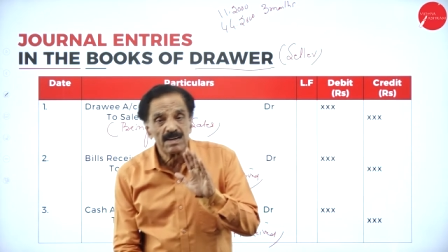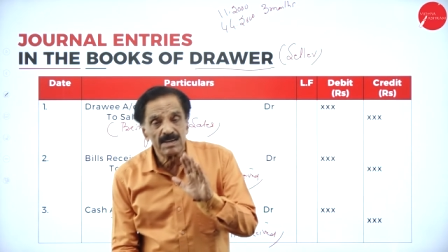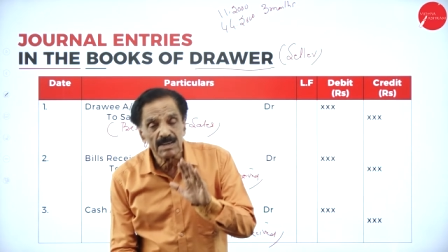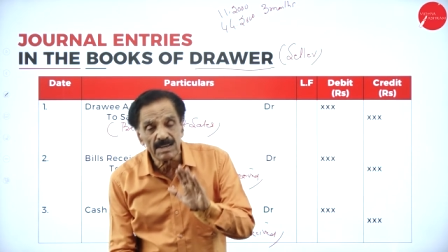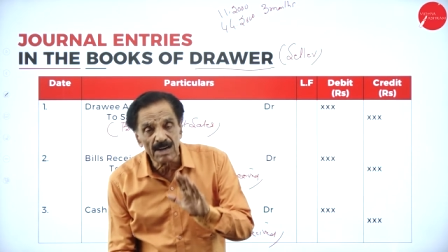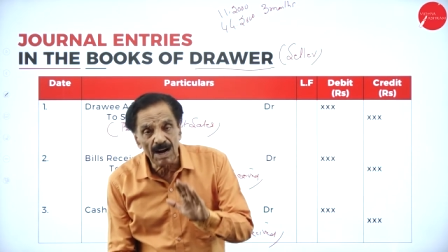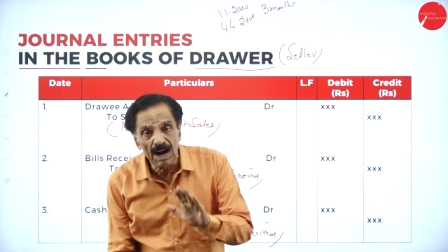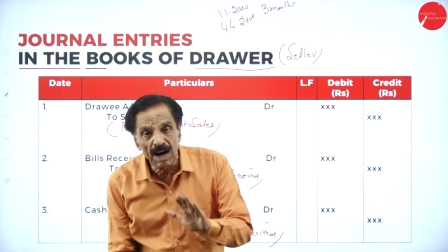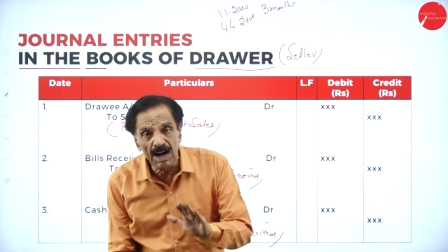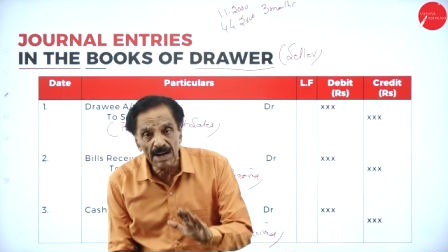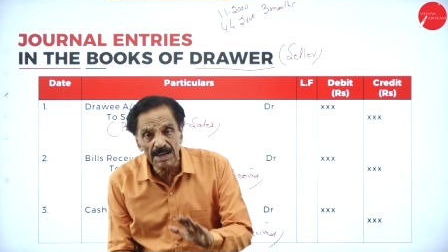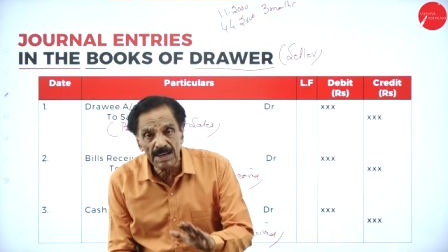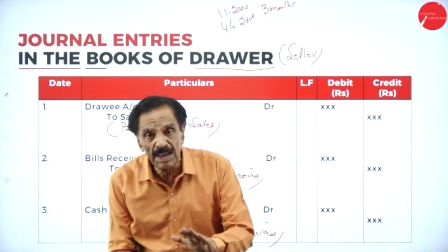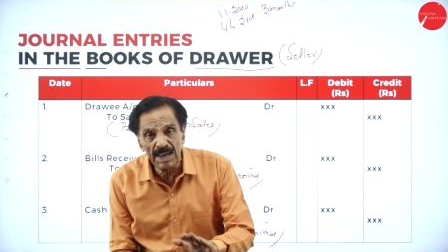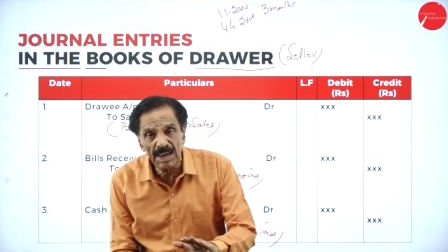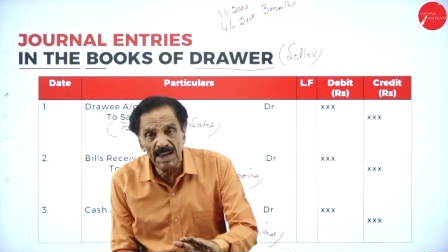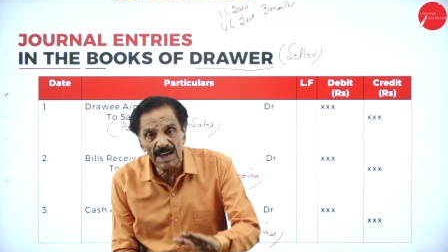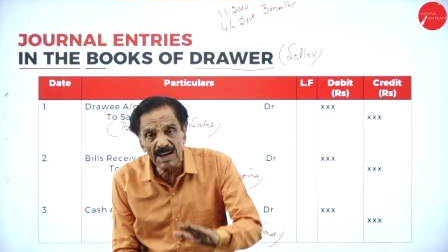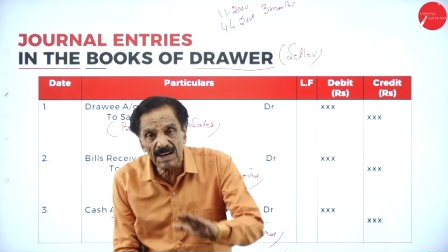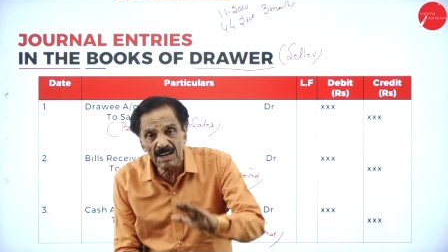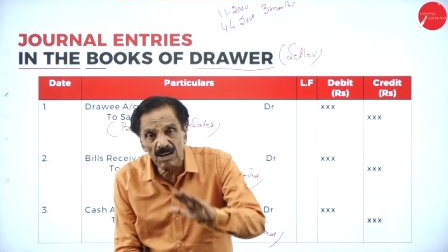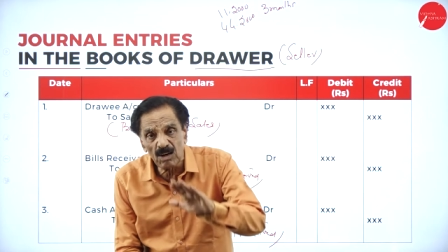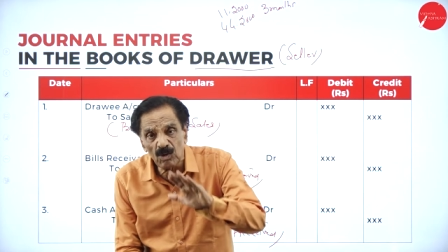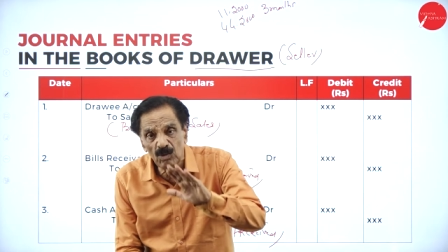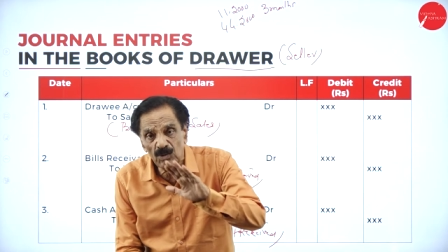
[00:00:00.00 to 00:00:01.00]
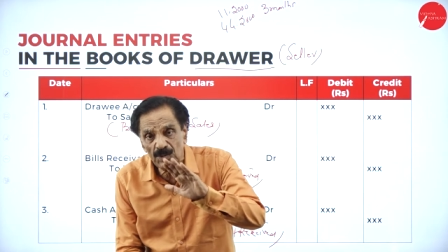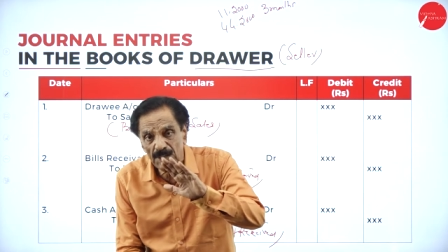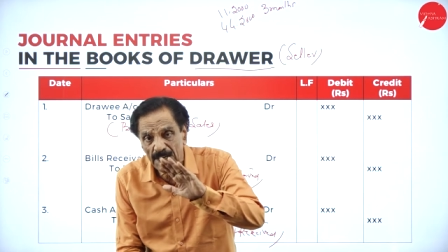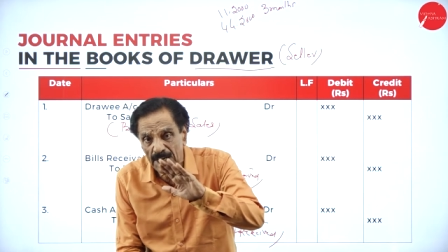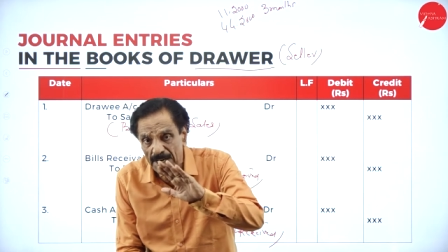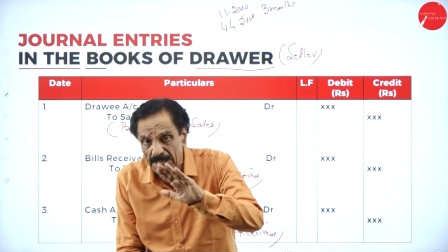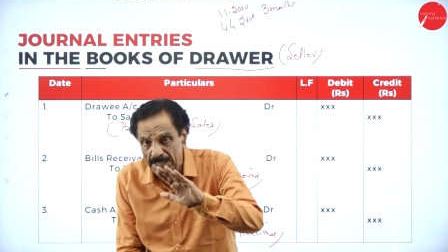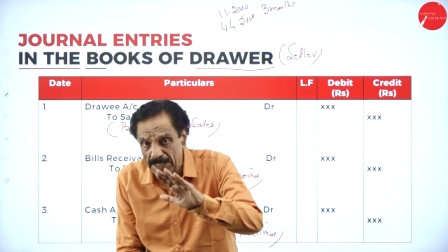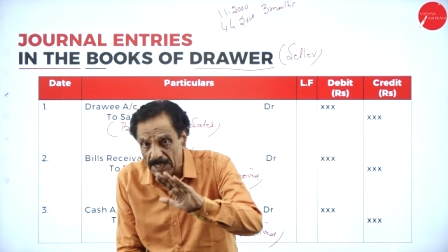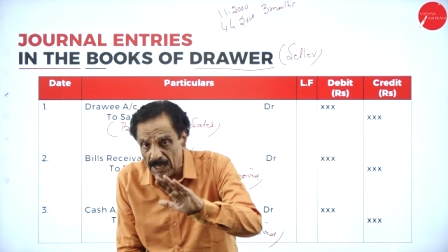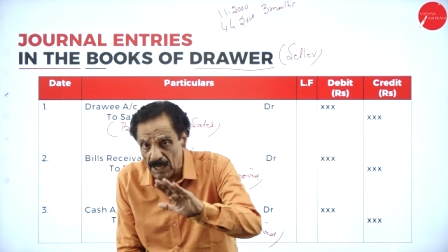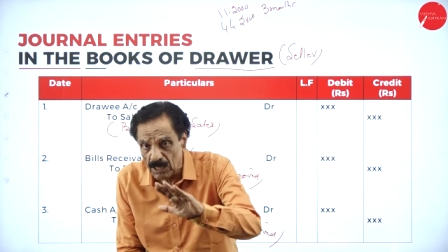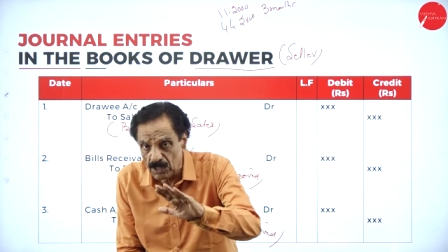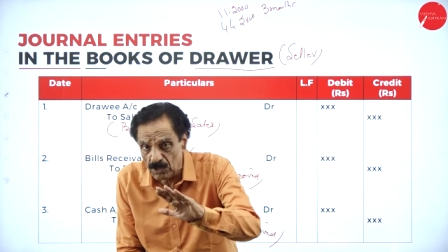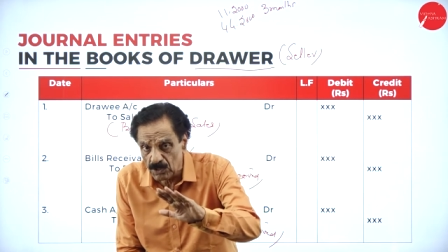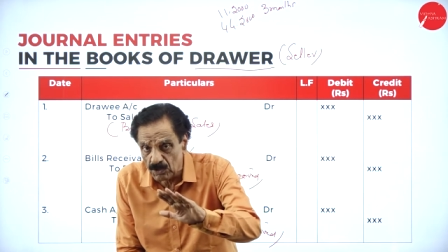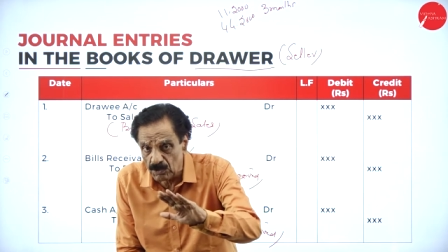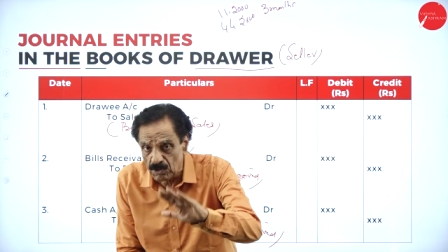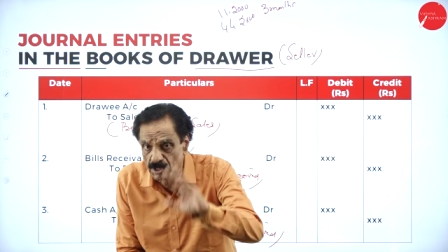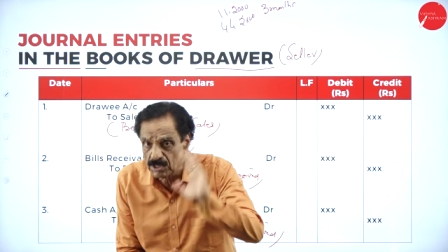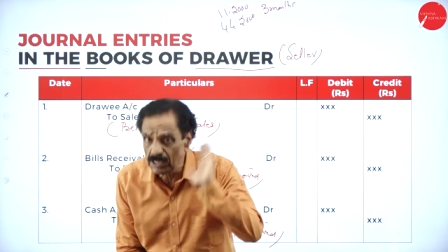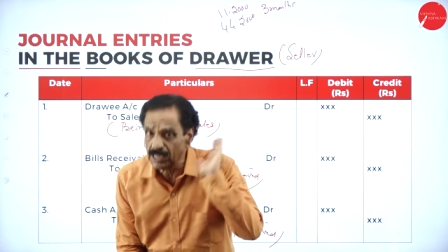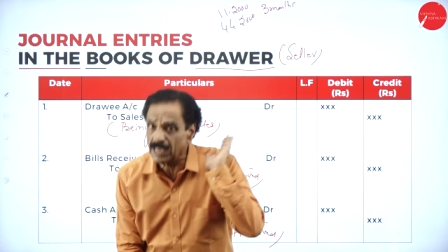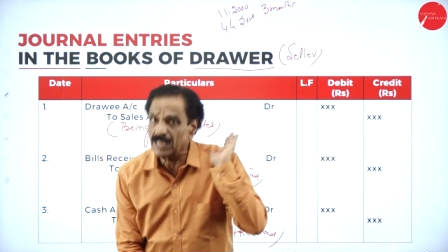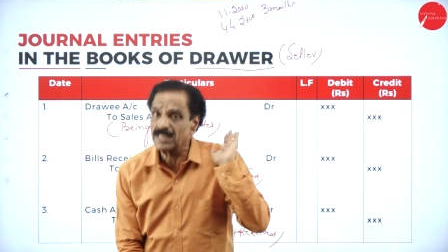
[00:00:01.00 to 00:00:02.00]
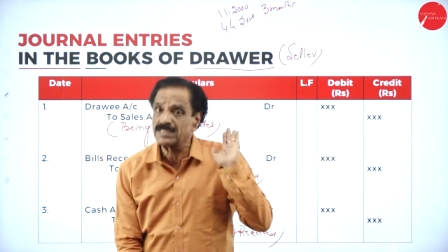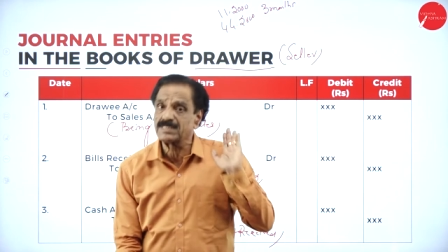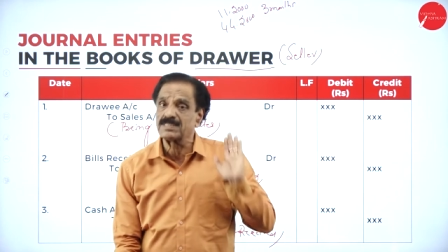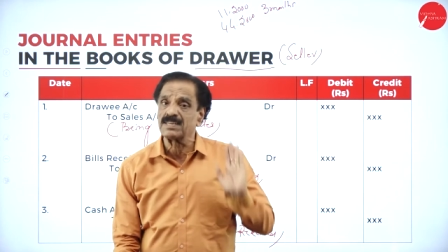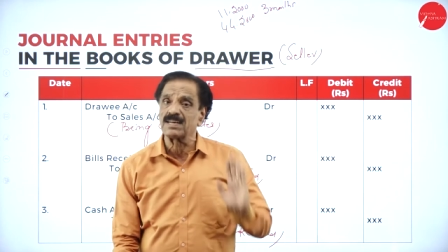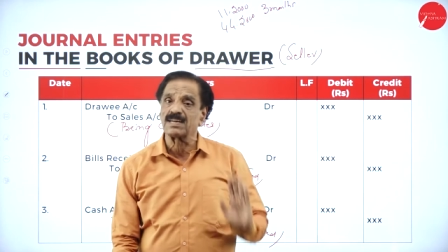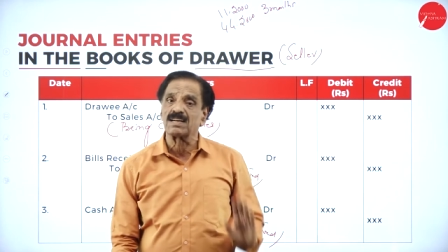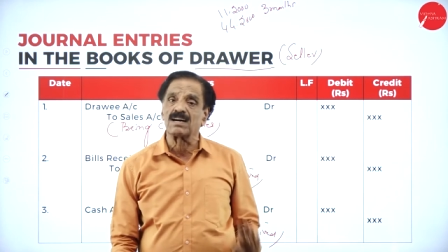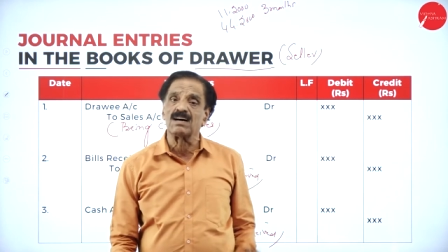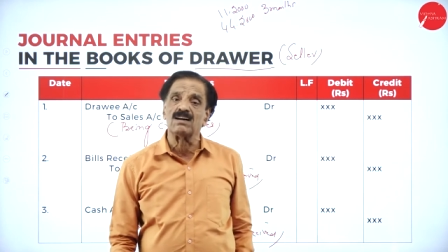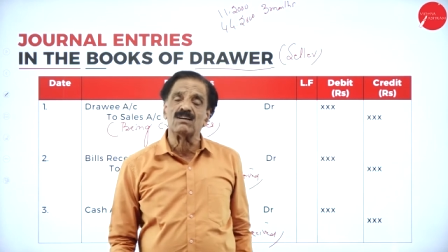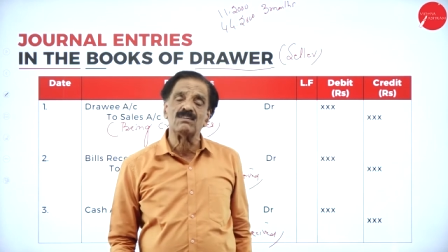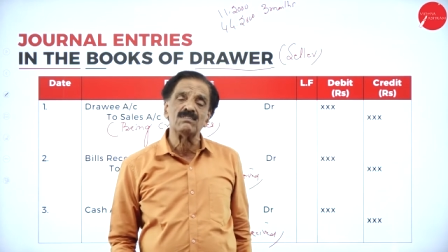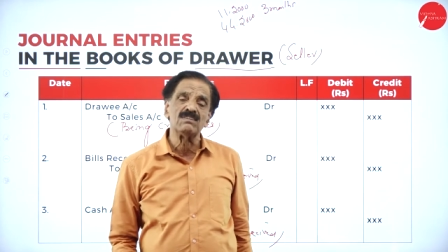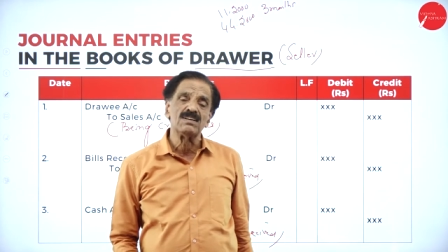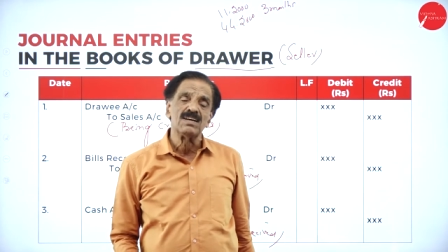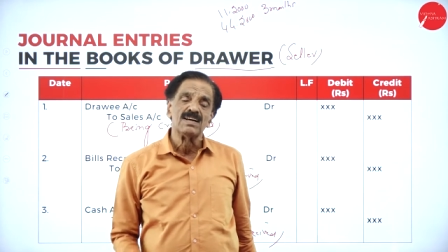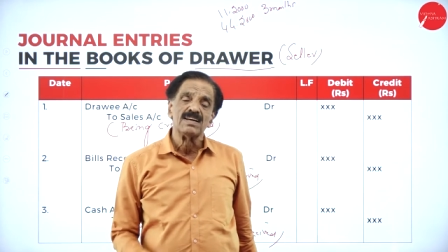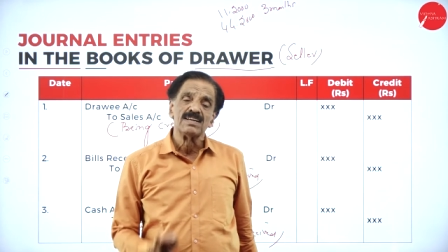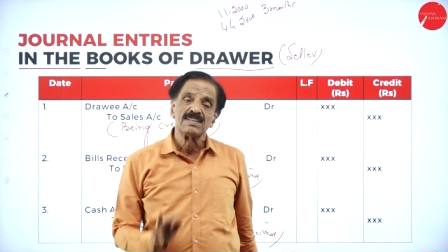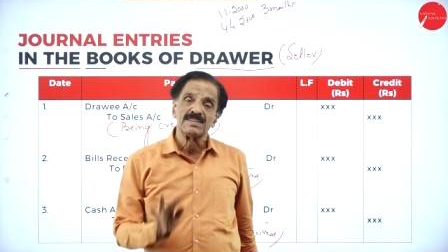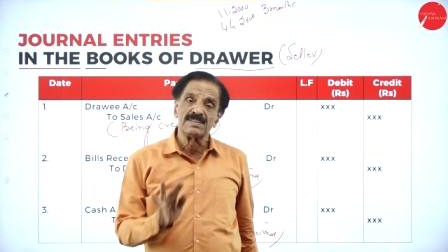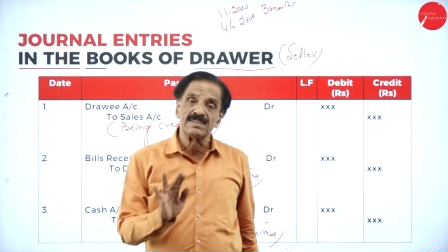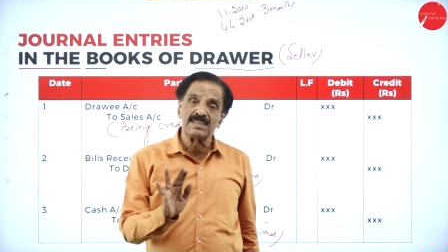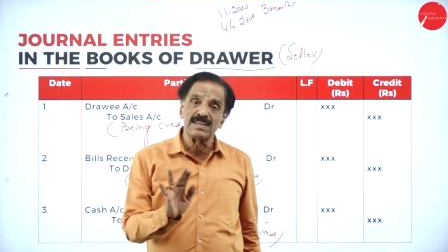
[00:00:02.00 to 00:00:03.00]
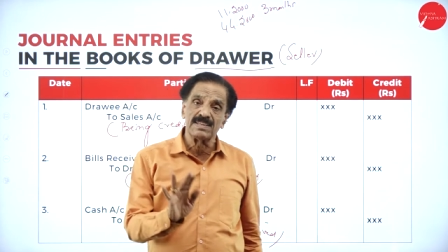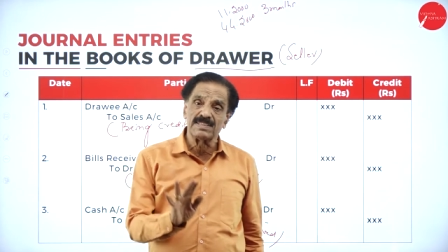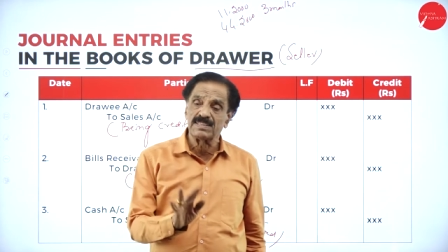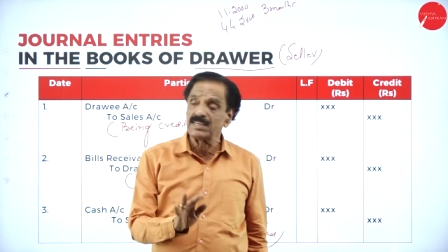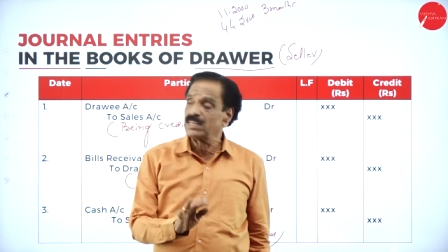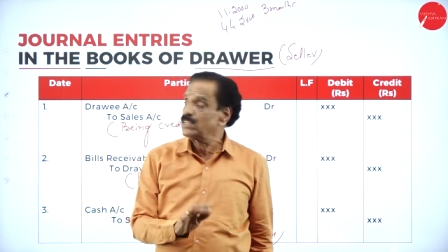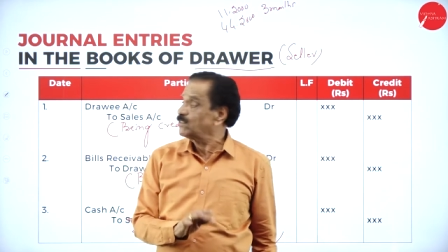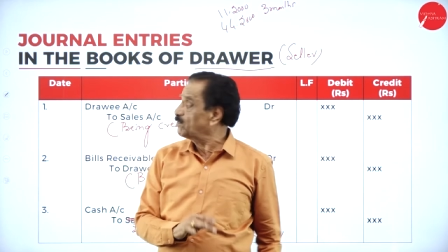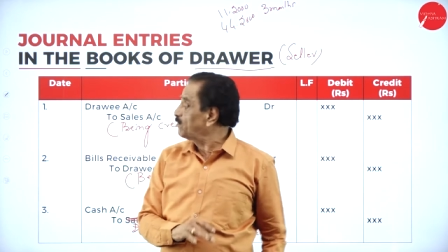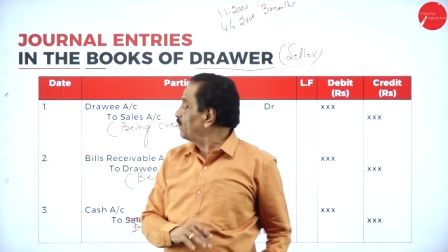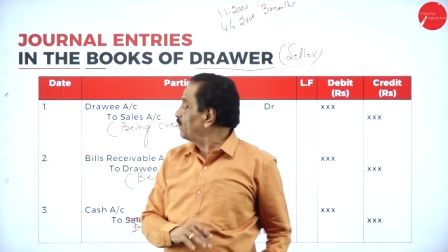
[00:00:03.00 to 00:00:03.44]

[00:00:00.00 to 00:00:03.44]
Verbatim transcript: dry account data to sales account. This is